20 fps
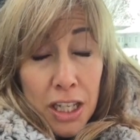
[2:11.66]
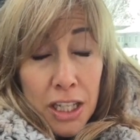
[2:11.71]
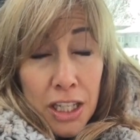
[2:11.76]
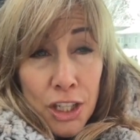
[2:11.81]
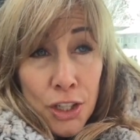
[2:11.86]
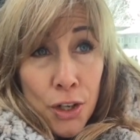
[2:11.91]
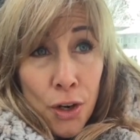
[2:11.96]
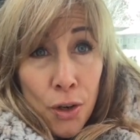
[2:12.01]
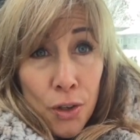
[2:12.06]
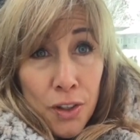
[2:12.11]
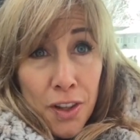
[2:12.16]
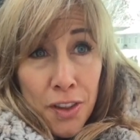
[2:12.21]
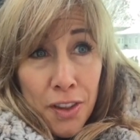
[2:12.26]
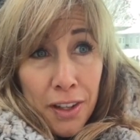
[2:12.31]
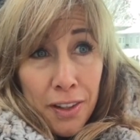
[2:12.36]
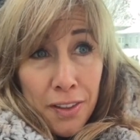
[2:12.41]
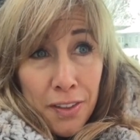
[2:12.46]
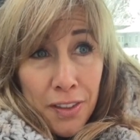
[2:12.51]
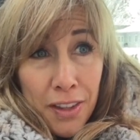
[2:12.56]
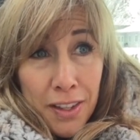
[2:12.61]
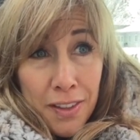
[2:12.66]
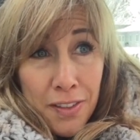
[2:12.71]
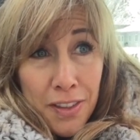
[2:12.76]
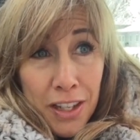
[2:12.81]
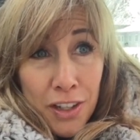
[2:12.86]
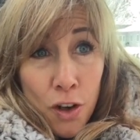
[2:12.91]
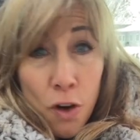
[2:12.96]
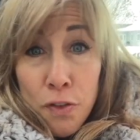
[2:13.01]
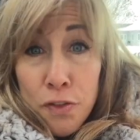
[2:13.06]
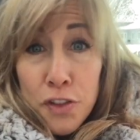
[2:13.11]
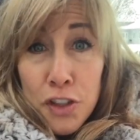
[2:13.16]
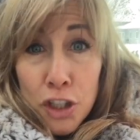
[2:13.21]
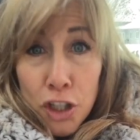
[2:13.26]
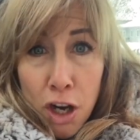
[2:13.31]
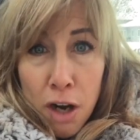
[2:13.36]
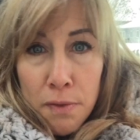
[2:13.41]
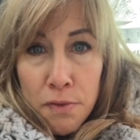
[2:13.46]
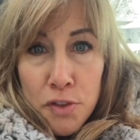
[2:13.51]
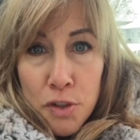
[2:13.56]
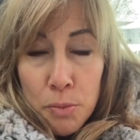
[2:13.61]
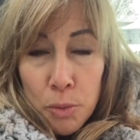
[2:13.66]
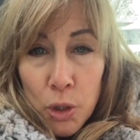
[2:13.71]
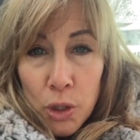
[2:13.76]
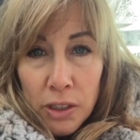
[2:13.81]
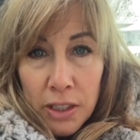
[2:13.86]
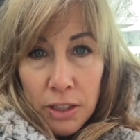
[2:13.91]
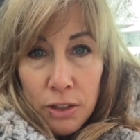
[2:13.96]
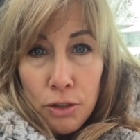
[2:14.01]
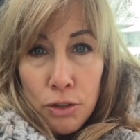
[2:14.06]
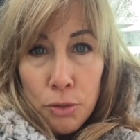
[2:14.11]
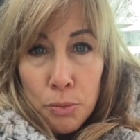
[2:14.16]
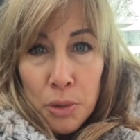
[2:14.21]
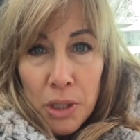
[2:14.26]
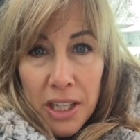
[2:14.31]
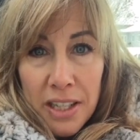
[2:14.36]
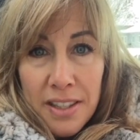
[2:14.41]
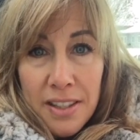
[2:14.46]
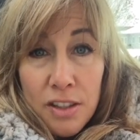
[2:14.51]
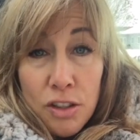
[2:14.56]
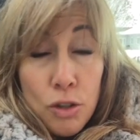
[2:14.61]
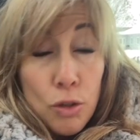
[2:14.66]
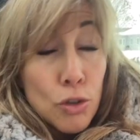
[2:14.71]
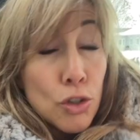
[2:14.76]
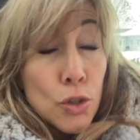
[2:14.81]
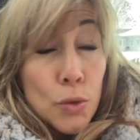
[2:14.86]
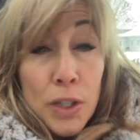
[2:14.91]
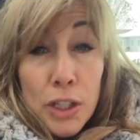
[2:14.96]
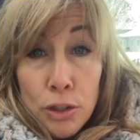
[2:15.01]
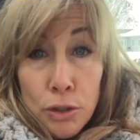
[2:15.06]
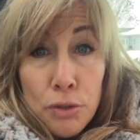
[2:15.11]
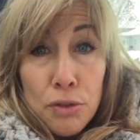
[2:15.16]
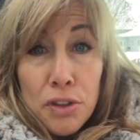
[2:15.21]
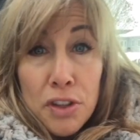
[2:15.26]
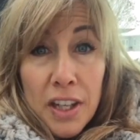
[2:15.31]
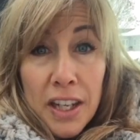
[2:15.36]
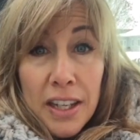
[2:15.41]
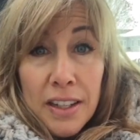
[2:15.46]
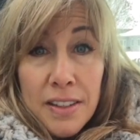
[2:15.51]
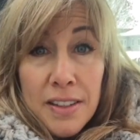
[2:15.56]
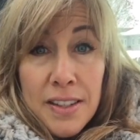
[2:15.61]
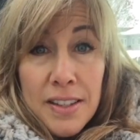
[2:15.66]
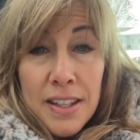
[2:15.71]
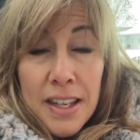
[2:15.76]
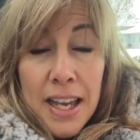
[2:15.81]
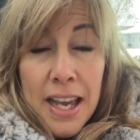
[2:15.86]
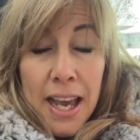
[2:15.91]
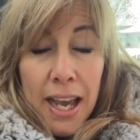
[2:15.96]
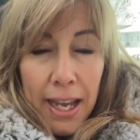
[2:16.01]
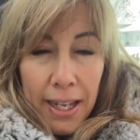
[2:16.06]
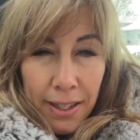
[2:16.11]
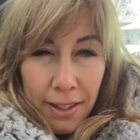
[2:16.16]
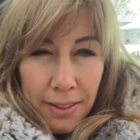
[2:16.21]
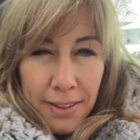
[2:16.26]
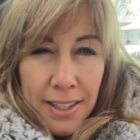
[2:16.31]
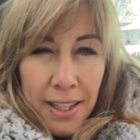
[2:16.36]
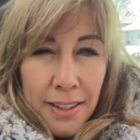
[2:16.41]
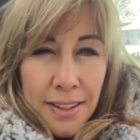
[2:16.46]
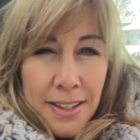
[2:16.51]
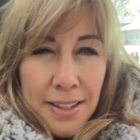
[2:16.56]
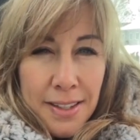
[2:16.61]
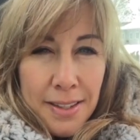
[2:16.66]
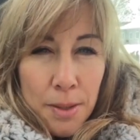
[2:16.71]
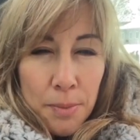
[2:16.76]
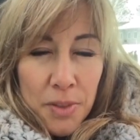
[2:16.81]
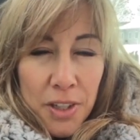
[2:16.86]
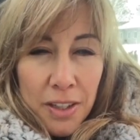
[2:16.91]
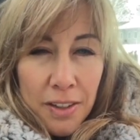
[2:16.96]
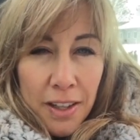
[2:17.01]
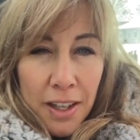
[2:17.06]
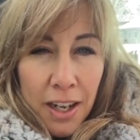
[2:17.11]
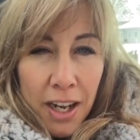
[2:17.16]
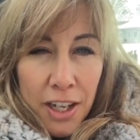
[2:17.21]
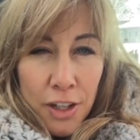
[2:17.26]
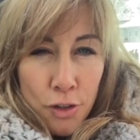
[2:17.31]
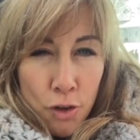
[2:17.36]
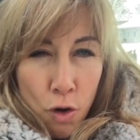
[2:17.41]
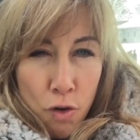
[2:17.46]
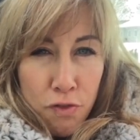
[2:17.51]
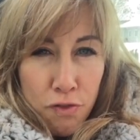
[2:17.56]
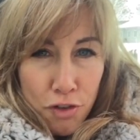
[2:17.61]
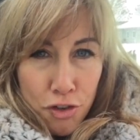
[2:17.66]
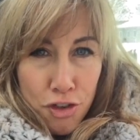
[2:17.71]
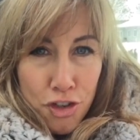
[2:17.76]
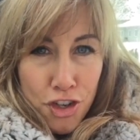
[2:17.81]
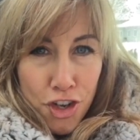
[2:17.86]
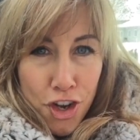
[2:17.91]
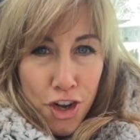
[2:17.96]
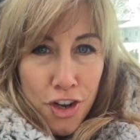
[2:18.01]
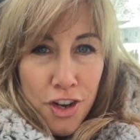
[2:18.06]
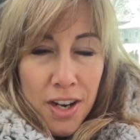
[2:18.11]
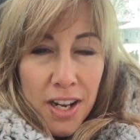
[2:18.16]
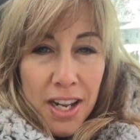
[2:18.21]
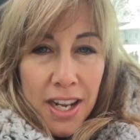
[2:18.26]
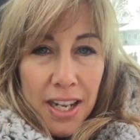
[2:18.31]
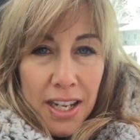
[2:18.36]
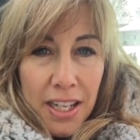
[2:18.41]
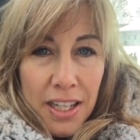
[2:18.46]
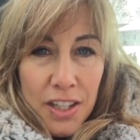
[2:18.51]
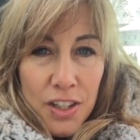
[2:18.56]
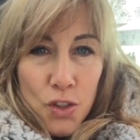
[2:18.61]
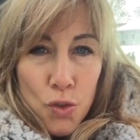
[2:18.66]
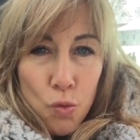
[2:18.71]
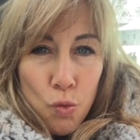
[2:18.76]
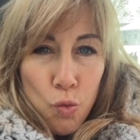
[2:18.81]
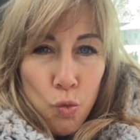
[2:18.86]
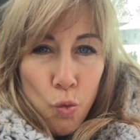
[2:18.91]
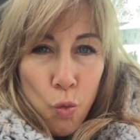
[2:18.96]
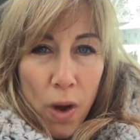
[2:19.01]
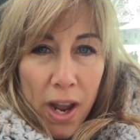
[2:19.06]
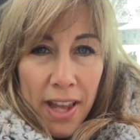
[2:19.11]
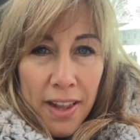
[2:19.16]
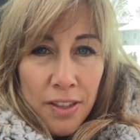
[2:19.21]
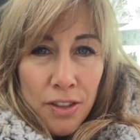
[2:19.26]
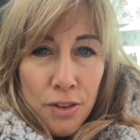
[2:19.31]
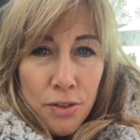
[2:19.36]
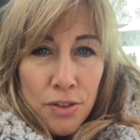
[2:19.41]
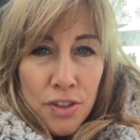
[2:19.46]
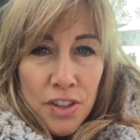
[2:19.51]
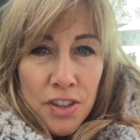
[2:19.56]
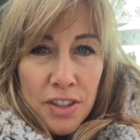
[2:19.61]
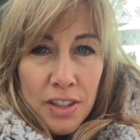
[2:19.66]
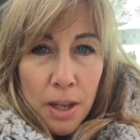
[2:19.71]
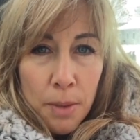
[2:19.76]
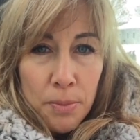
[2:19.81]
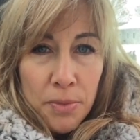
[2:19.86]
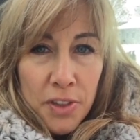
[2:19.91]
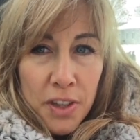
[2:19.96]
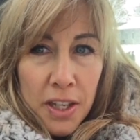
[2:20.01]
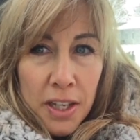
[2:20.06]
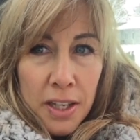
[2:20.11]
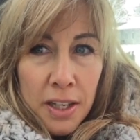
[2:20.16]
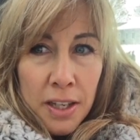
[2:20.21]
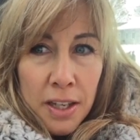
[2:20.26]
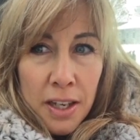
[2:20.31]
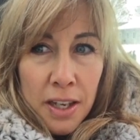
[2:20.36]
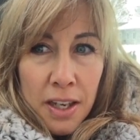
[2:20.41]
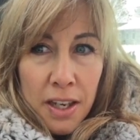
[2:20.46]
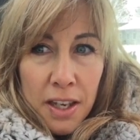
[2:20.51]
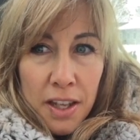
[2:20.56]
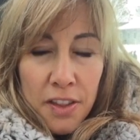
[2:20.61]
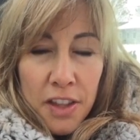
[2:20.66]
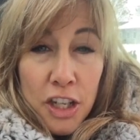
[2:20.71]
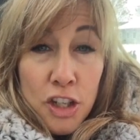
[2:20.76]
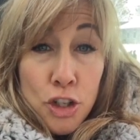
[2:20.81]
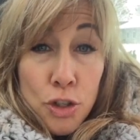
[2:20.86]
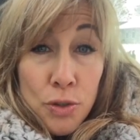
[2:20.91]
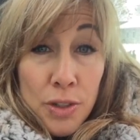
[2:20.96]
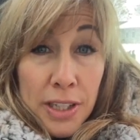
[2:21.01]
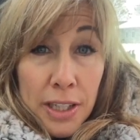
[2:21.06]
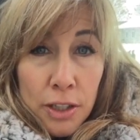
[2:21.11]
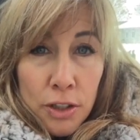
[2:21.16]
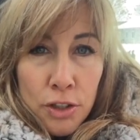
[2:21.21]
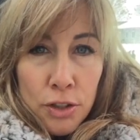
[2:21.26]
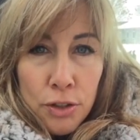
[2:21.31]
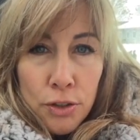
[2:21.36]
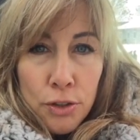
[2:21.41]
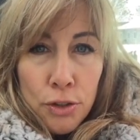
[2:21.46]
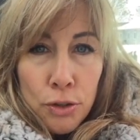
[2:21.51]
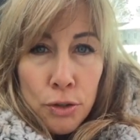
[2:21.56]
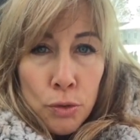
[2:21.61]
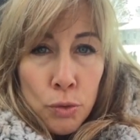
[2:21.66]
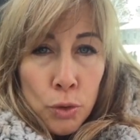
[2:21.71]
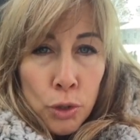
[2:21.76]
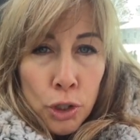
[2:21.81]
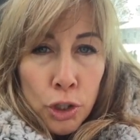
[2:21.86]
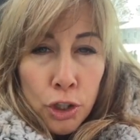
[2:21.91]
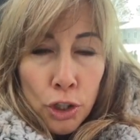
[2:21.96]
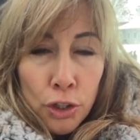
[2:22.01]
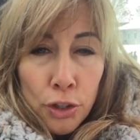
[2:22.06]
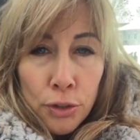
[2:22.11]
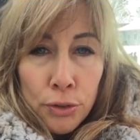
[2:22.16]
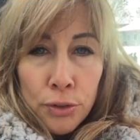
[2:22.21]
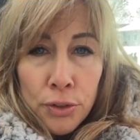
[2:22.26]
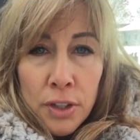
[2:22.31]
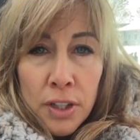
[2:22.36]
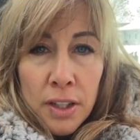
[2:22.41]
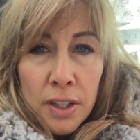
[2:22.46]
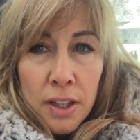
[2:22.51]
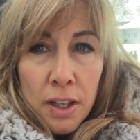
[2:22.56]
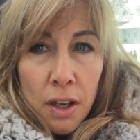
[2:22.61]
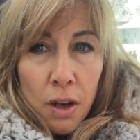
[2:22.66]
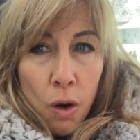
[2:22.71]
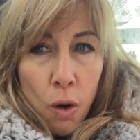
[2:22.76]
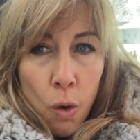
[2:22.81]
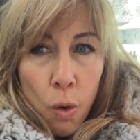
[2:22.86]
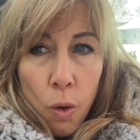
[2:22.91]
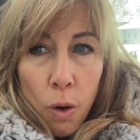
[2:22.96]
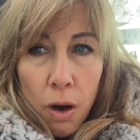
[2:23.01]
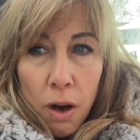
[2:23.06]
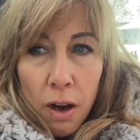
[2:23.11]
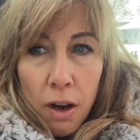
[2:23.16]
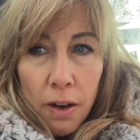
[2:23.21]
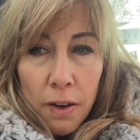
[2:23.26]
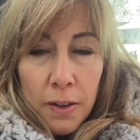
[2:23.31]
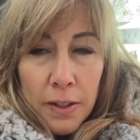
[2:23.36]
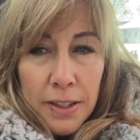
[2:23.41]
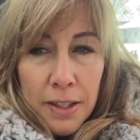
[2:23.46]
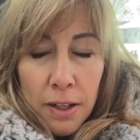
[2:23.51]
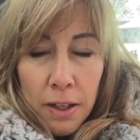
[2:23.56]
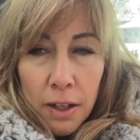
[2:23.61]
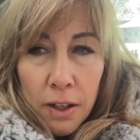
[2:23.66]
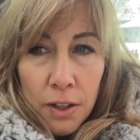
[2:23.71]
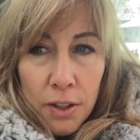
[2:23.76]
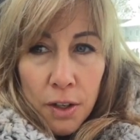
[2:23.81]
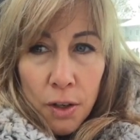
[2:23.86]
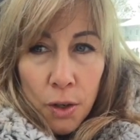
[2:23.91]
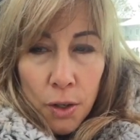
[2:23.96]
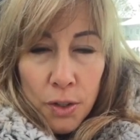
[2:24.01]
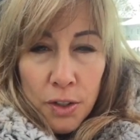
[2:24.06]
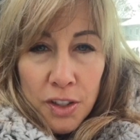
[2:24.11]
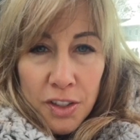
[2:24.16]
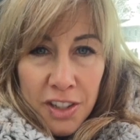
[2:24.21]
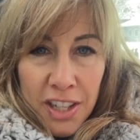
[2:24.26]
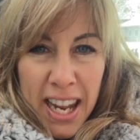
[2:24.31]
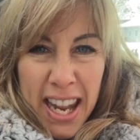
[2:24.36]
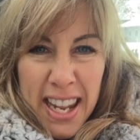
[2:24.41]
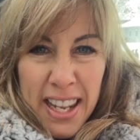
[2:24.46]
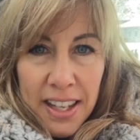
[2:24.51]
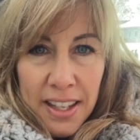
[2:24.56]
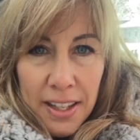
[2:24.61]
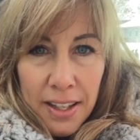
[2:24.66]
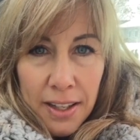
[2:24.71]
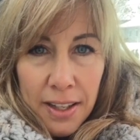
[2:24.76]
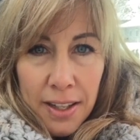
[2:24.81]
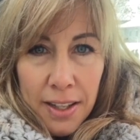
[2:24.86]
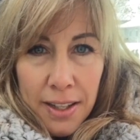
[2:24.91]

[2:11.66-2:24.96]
you know they, they they don't feel comfortable in new places or doing new things and i'll tell you something that i know for sure is when there's something that you need to do learn or uh, or take